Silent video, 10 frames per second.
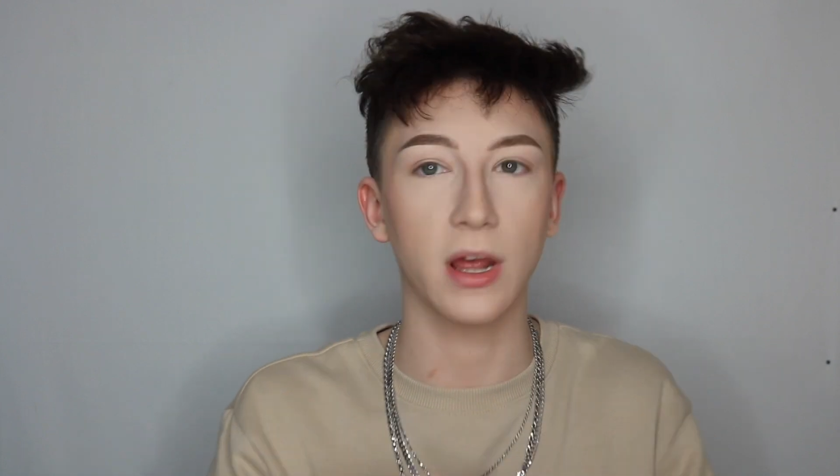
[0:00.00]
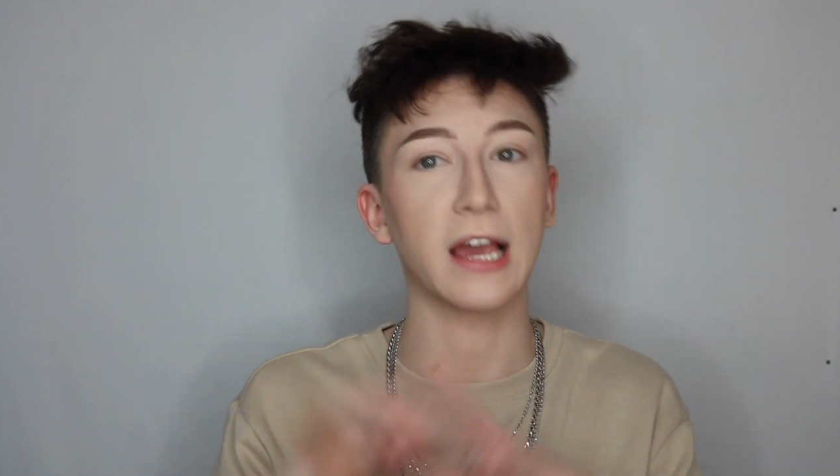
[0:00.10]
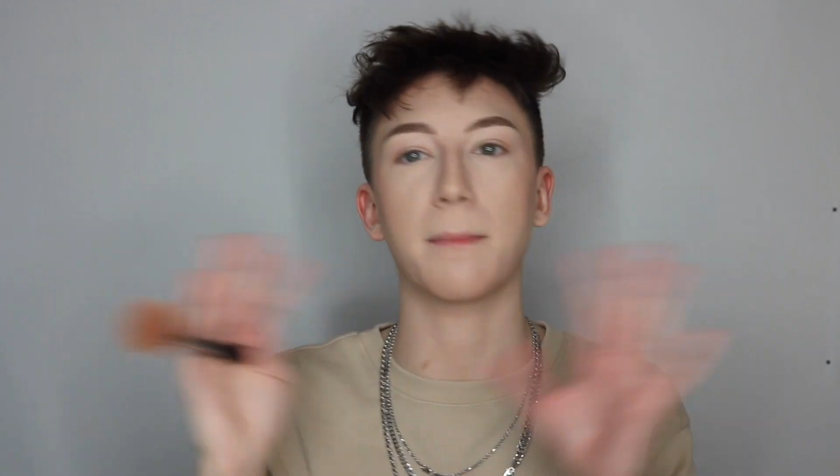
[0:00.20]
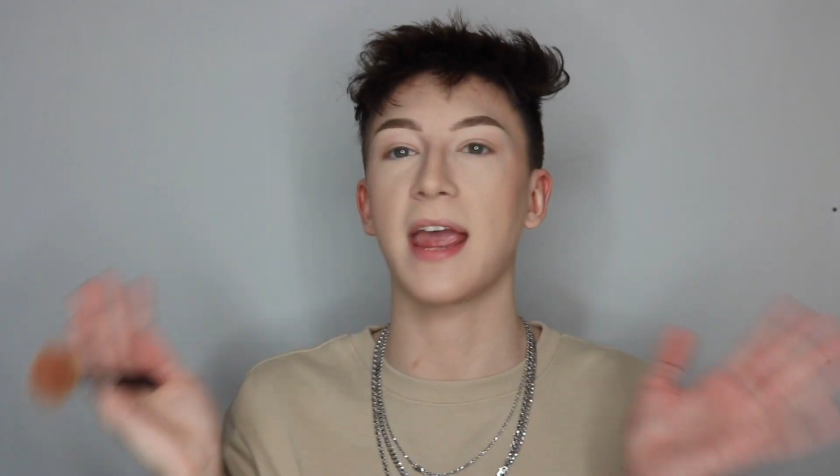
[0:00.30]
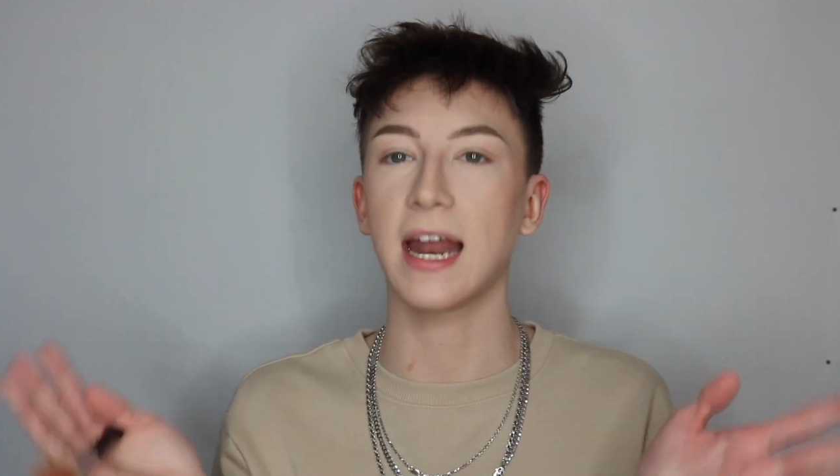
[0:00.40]
We're
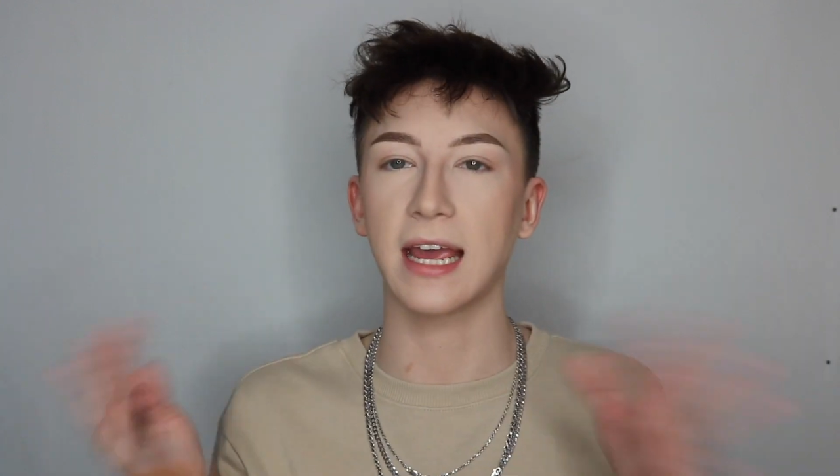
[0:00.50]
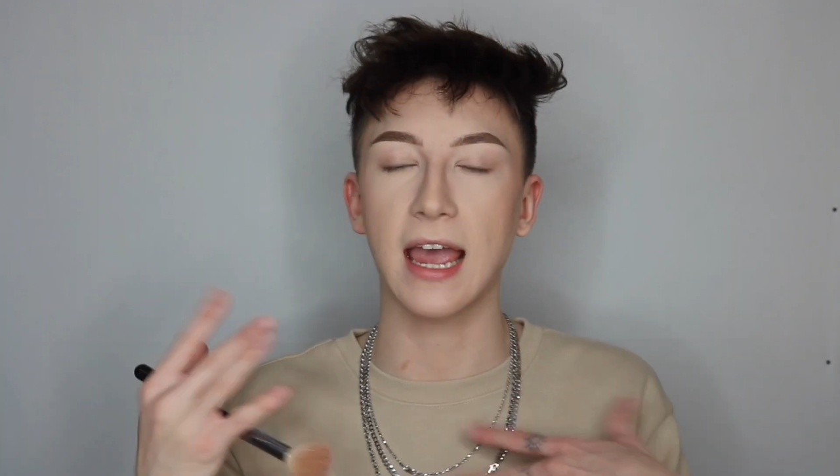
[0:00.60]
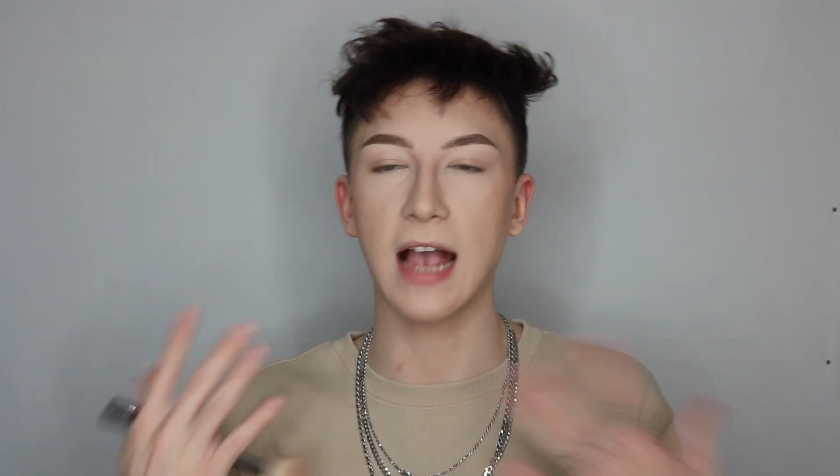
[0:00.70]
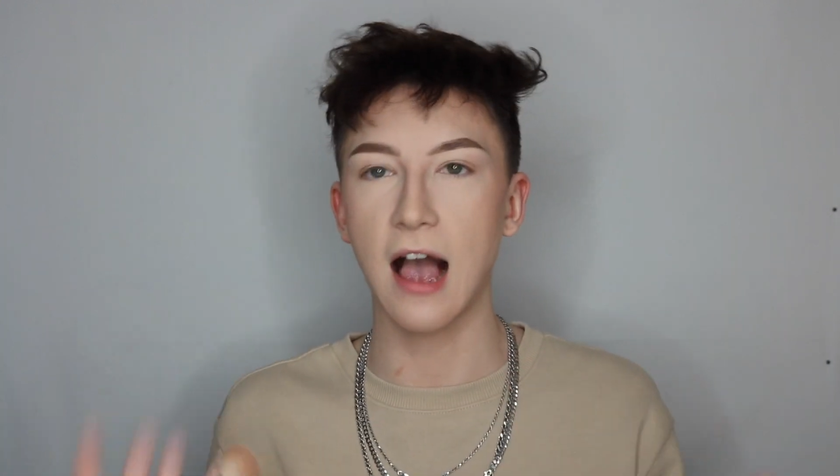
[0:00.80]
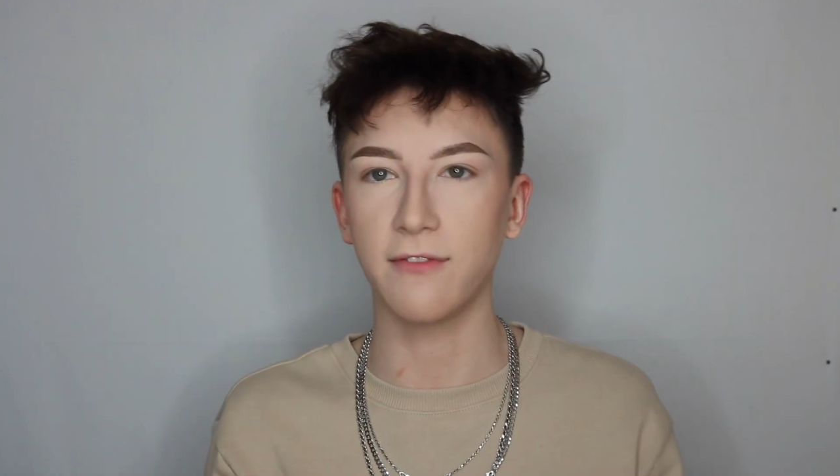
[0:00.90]
like
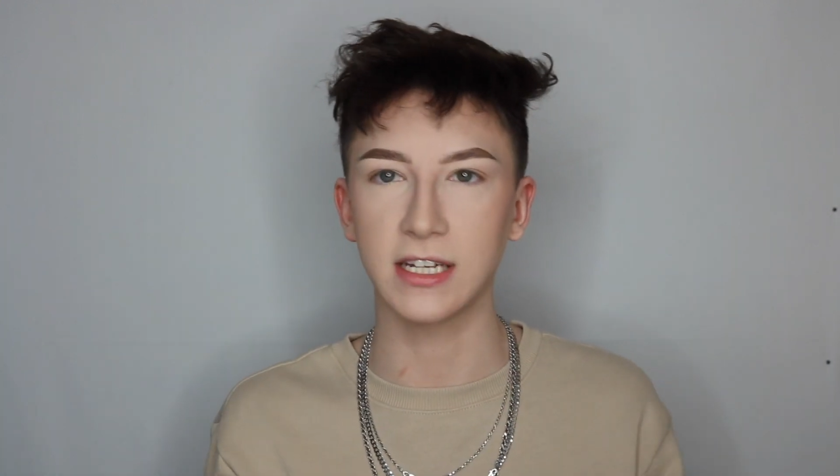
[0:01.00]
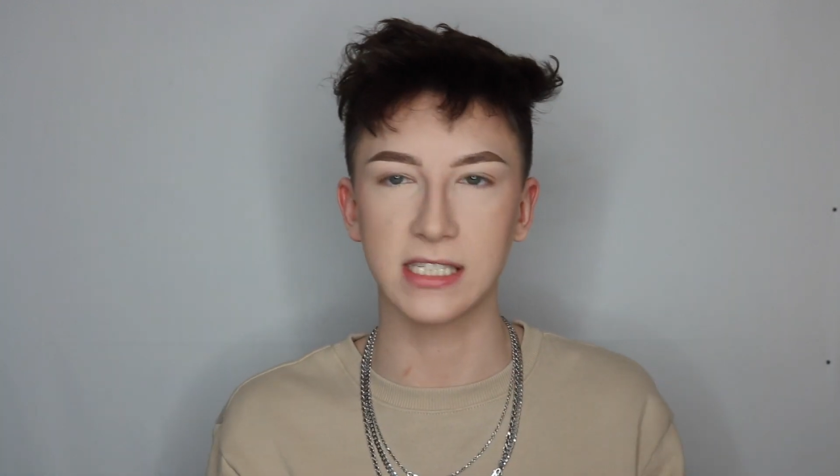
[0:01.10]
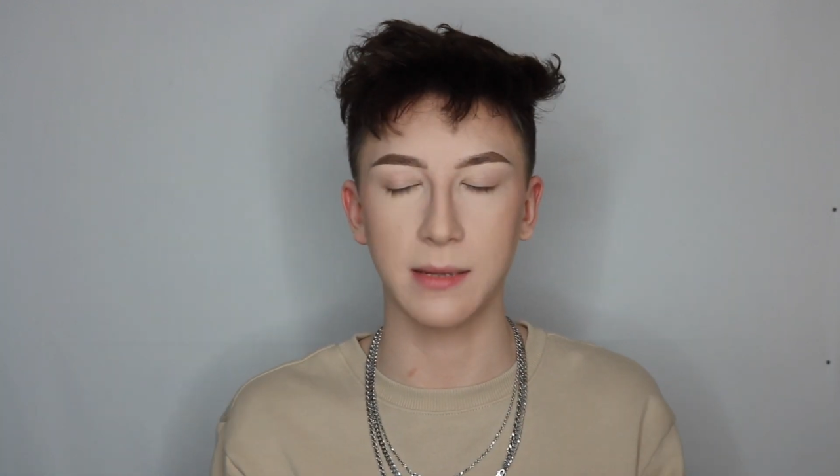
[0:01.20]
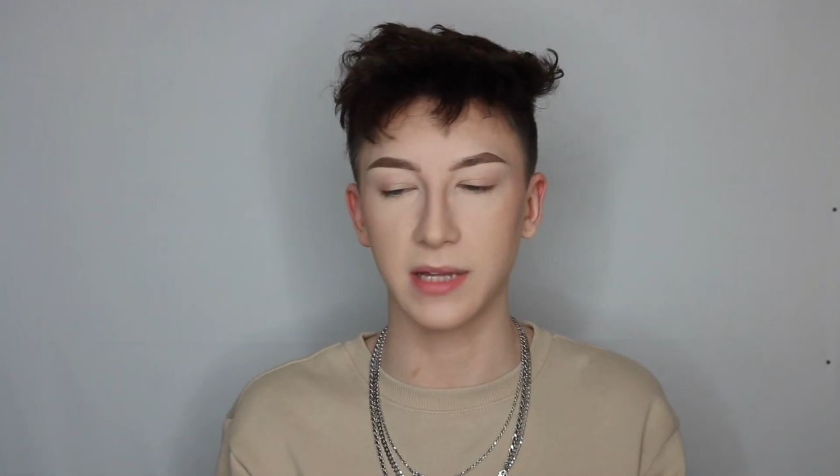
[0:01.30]
panicking, obviously,